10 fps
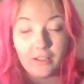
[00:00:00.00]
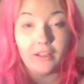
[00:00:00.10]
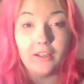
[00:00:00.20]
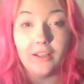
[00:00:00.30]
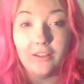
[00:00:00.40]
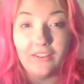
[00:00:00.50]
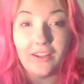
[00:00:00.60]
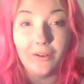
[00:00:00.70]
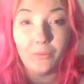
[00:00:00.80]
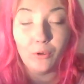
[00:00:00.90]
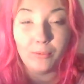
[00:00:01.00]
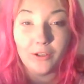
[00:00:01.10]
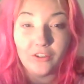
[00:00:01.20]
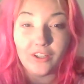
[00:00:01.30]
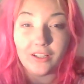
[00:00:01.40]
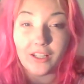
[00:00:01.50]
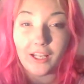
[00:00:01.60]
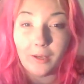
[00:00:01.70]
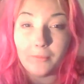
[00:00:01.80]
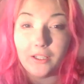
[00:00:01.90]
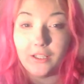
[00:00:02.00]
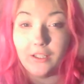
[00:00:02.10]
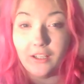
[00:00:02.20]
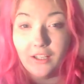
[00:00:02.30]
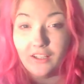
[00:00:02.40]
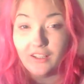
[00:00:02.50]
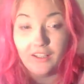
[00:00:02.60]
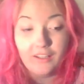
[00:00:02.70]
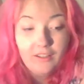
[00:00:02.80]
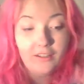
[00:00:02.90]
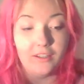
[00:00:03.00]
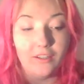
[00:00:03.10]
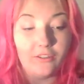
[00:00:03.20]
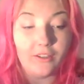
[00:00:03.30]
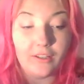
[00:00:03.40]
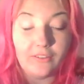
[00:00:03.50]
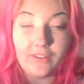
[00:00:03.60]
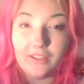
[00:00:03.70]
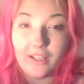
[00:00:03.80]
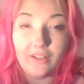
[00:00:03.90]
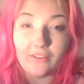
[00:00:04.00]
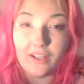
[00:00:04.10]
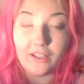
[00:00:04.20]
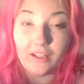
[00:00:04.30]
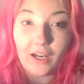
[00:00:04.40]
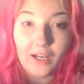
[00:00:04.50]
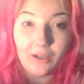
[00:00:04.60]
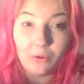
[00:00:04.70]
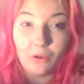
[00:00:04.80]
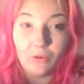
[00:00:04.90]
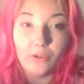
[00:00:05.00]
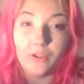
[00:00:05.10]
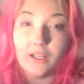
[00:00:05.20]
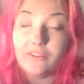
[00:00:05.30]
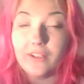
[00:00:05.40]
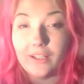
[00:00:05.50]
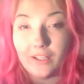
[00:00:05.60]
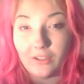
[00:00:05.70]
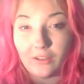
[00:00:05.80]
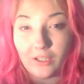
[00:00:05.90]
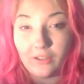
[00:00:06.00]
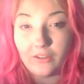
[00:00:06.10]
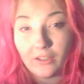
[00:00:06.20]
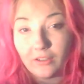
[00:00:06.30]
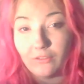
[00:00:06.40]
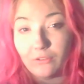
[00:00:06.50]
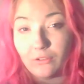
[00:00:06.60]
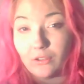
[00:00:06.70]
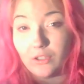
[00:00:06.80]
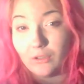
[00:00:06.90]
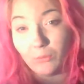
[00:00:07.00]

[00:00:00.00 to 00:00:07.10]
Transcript: And Satan will appreciate that. I mean, he's gonna see that you're taking the higher road. You're not sinking down to their level or